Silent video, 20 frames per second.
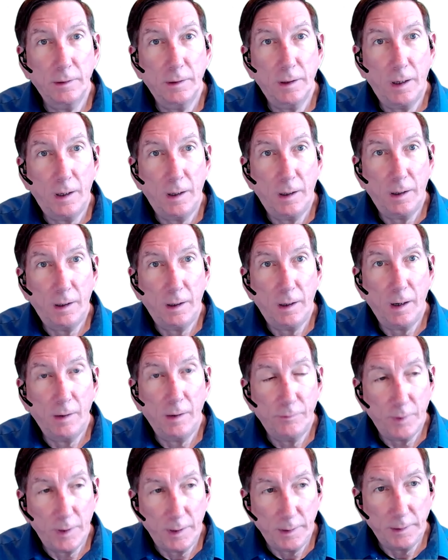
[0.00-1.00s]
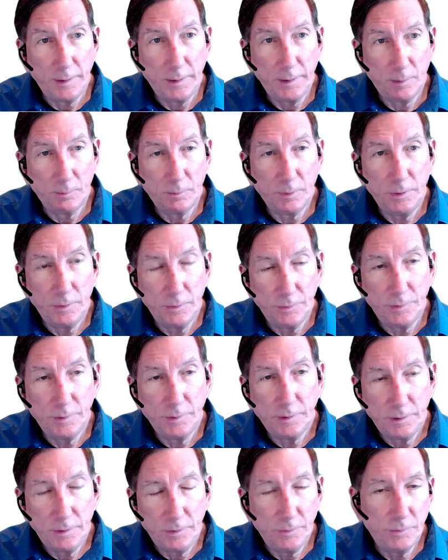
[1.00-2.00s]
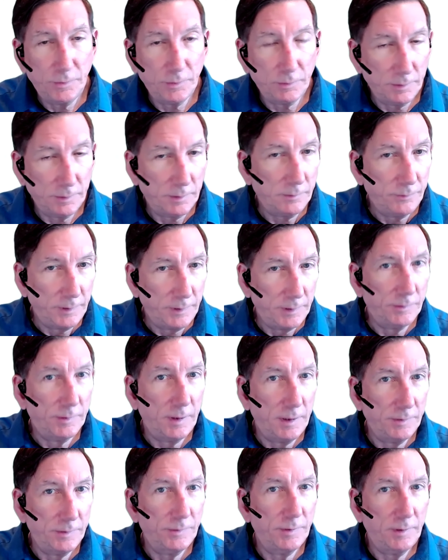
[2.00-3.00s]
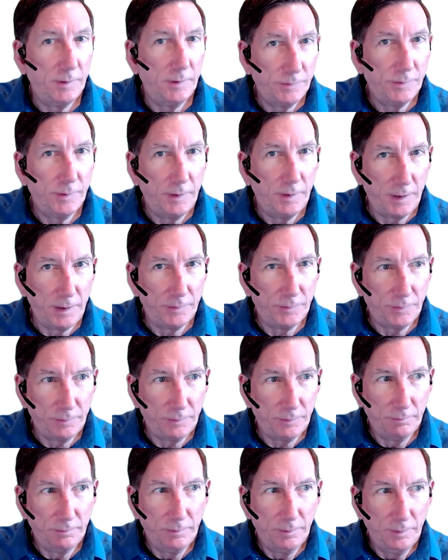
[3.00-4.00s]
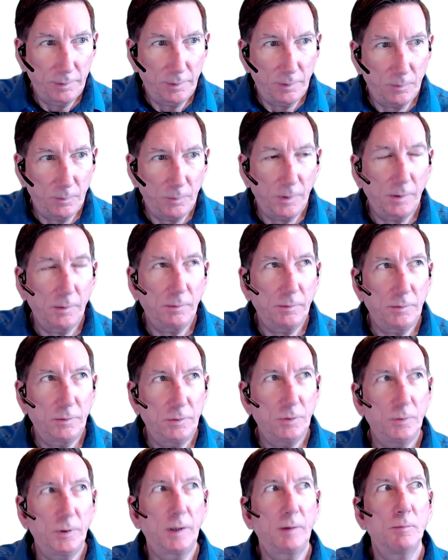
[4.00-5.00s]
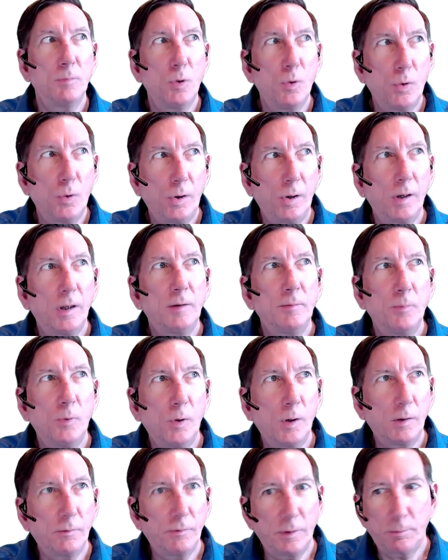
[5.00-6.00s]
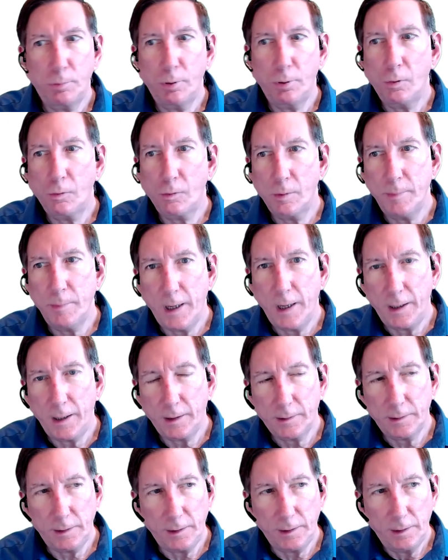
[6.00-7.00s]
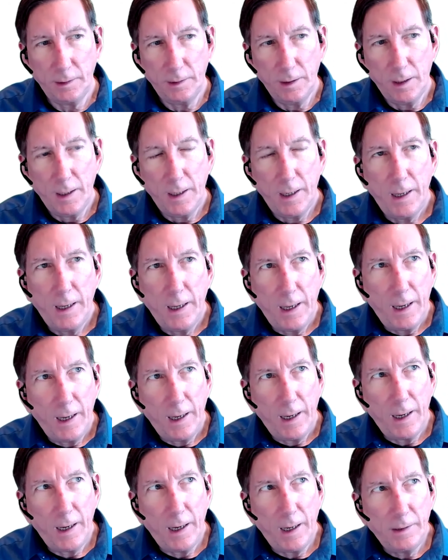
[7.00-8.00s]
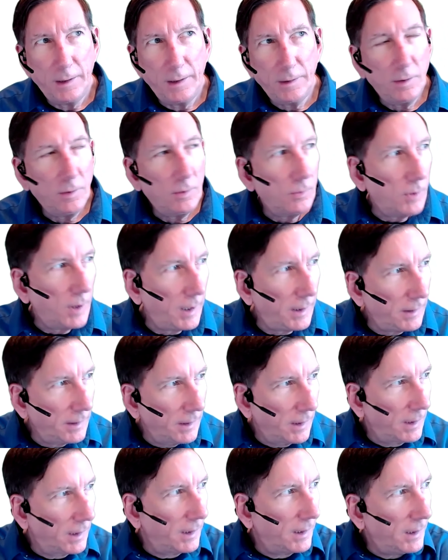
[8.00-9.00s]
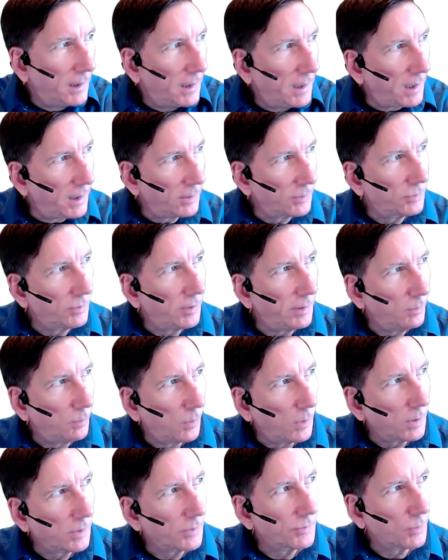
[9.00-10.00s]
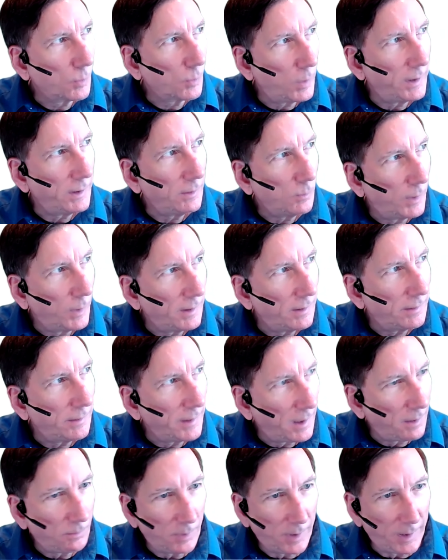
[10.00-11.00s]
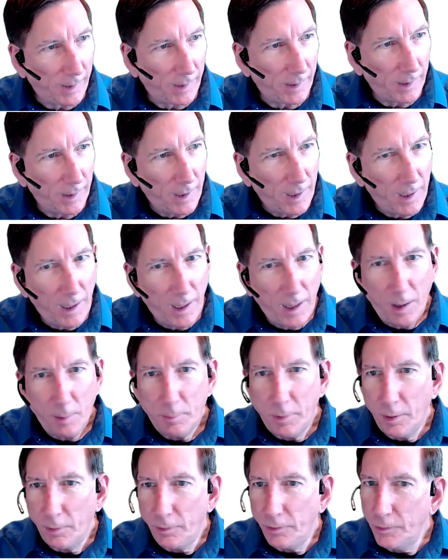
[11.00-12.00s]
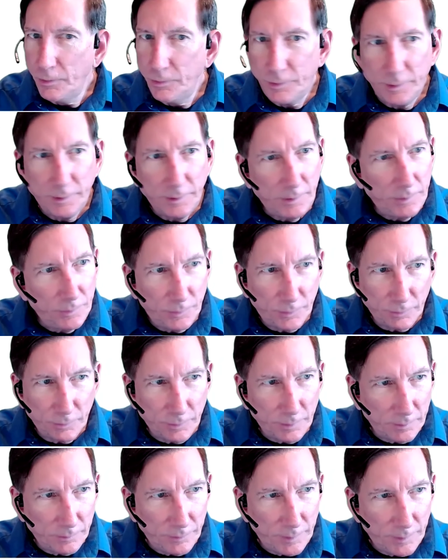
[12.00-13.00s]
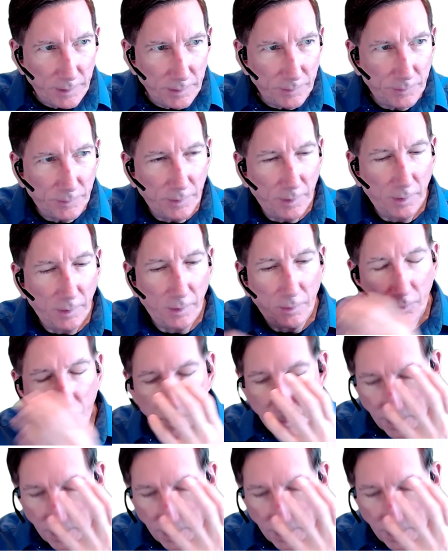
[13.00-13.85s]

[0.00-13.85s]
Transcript: are finding that we're using the user interface less and less and less. We're doing more and more of it programmatically. And you know what? It actually works quite well that way. But using the user interface, oh